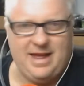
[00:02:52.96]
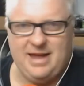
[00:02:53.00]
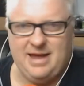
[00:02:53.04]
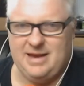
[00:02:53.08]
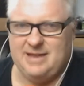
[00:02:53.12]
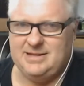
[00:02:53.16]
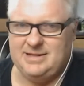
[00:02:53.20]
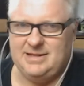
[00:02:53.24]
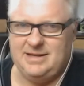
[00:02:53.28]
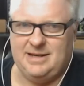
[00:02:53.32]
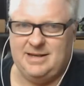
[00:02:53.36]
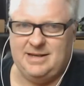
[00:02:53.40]

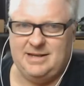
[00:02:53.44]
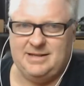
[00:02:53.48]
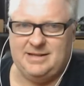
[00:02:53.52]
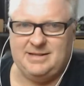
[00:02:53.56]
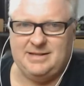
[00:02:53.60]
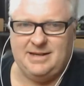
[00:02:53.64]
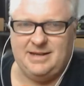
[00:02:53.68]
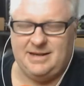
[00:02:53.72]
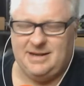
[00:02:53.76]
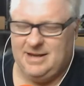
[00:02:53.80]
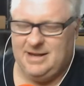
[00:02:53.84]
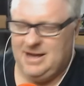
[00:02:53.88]
out, hasn't it?
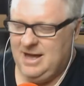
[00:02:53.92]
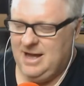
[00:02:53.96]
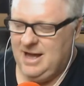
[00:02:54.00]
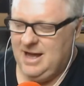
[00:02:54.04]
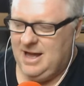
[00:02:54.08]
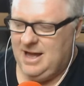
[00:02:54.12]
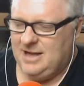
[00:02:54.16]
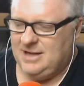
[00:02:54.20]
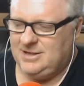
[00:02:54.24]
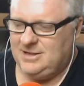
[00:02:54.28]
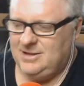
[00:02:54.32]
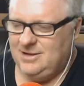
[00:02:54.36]
It's
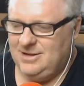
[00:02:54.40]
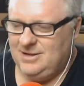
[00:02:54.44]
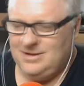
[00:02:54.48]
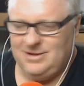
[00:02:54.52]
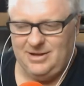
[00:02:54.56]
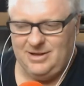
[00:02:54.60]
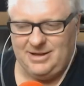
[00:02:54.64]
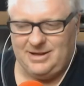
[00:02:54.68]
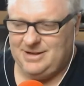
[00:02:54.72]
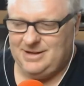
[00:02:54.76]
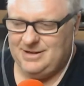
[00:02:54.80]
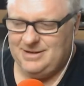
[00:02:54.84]
soon
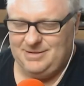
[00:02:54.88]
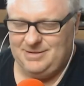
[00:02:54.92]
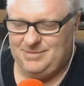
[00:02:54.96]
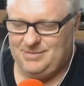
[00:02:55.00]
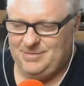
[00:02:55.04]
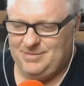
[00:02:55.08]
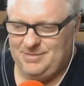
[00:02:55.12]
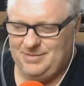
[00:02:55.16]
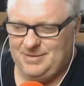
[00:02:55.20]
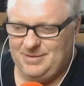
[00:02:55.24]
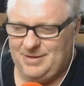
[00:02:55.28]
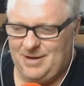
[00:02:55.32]
as like
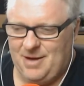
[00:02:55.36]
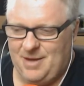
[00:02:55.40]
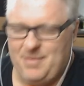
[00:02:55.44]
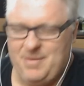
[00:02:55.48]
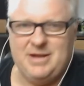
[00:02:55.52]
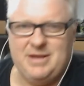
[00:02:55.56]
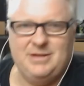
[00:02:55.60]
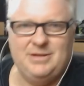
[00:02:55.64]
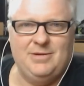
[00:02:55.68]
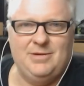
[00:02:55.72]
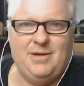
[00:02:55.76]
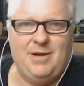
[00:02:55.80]
I've
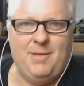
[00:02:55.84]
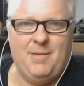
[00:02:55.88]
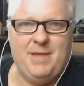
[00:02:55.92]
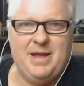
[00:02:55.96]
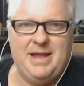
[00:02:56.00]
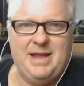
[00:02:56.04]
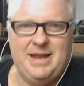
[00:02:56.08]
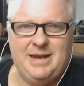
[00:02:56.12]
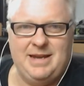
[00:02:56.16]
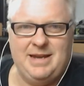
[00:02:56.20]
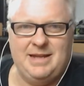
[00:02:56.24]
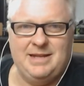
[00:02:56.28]
been
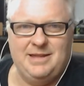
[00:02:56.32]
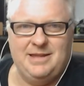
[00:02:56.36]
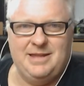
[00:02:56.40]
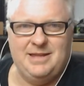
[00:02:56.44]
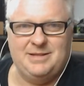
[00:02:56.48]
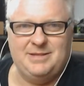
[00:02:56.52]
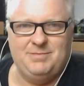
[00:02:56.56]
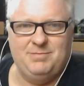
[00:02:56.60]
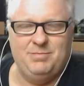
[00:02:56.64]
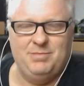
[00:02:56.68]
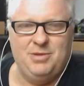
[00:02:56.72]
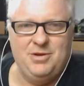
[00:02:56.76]
getting into
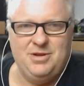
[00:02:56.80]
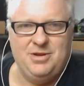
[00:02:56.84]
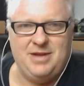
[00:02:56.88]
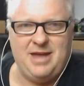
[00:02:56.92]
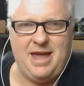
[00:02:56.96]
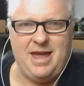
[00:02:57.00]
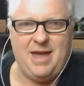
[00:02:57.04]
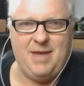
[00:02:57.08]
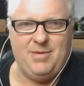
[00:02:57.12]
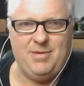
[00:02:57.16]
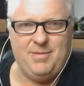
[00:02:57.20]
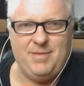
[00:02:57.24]
this boot
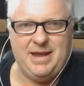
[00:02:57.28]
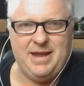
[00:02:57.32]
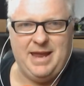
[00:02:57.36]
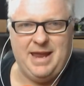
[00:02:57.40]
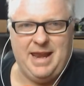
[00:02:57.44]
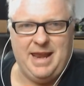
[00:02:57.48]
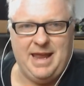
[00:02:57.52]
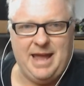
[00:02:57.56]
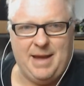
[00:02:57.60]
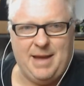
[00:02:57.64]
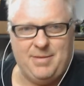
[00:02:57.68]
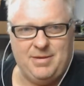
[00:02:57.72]
camp. I've been
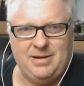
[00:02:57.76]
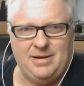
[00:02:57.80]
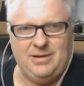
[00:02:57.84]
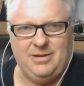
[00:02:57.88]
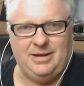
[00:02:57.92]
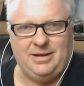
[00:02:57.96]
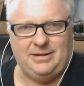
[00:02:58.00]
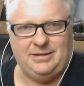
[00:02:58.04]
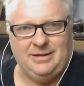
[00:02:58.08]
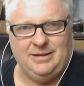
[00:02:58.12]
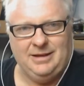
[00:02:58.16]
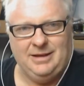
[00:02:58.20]
getting up at
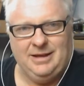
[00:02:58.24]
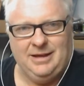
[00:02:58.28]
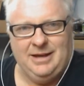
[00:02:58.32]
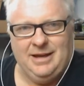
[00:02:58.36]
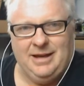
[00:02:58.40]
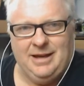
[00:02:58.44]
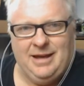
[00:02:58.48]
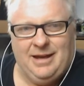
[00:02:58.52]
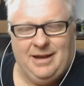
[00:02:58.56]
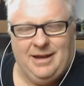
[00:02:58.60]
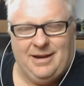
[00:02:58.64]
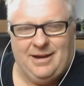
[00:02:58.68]
like,
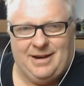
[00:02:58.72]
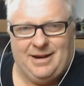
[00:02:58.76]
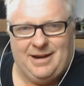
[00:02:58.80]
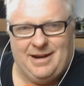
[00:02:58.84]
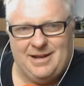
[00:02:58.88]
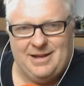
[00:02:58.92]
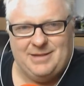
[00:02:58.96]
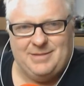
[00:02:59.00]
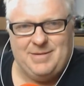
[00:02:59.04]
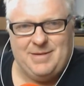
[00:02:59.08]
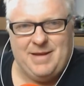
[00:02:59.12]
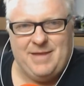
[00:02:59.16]
I don't
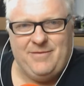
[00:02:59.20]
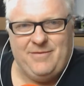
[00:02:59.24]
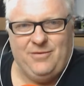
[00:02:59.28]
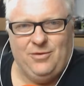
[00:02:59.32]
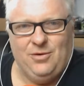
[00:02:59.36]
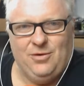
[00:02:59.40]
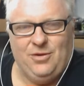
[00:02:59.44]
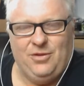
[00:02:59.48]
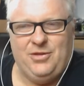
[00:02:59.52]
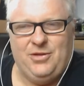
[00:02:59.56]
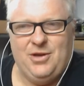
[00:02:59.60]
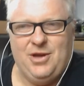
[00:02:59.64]
know, it's about
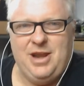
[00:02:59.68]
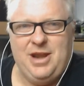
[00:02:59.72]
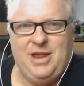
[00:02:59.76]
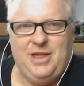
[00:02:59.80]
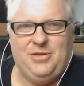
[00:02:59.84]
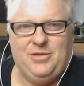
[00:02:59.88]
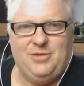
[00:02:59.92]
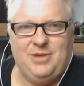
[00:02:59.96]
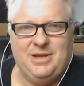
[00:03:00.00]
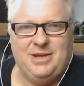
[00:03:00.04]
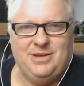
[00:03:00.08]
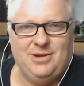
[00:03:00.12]

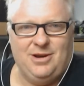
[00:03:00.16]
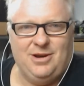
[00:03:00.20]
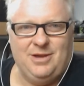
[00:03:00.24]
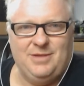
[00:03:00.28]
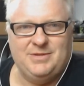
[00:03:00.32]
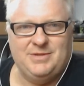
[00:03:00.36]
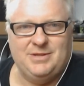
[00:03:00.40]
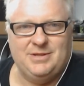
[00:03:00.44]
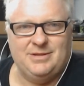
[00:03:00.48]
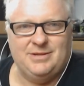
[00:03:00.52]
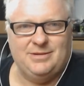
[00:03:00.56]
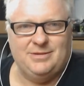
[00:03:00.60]
4:30 3
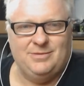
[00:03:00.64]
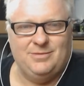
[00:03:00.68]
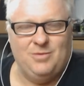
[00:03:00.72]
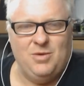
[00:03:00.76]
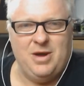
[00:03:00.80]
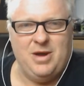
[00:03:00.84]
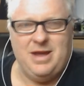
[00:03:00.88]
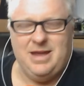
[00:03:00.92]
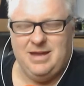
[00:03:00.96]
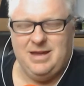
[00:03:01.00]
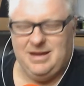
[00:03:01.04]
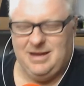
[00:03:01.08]
times a
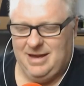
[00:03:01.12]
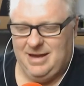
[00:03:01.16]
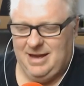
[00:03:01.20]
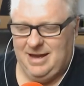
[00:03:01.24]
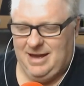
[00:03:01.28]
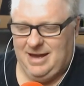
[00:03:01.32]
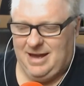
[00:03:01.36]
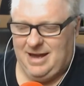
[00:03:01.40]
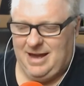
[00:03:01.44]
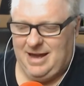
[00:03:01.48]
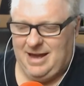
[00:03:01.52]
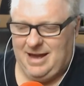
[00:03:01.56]
week,
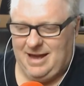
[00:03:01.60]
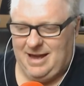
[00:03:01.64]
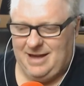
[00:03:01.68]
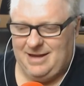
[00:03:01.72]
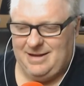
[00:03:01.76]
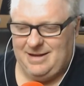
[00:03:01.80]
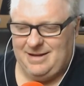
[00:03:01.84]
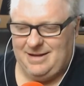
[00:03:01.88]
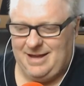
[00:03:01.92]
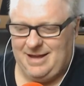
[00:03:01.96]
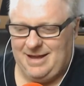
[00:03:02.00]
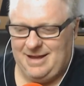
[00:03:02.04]

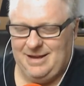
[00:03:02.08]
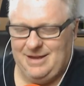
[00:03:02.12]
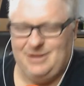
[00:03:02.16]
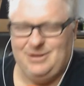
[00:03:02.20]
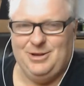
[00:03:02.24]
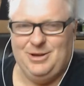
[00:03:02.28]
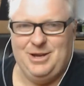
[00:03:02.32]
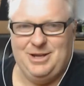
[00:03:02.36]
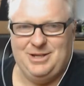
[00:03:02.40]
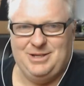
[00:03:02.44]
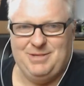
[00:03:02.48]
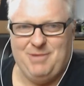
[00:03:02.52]

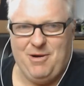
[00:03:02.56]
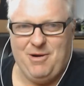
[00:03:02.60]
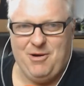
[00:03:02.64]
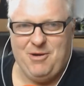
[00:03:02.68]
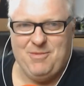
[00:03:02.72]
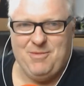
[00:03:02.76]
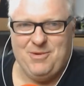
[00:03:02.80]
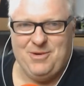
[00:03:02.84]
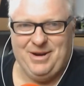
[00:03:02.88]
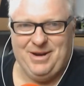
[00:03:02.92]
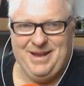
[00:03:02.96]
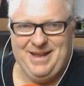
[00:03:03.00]
including
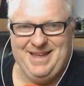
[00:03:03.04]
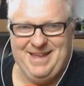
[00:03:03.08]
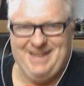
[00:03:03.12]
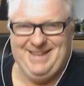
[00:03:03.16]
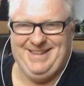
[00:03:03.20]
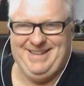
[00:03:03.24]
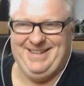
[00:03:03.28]
tomorrow morning.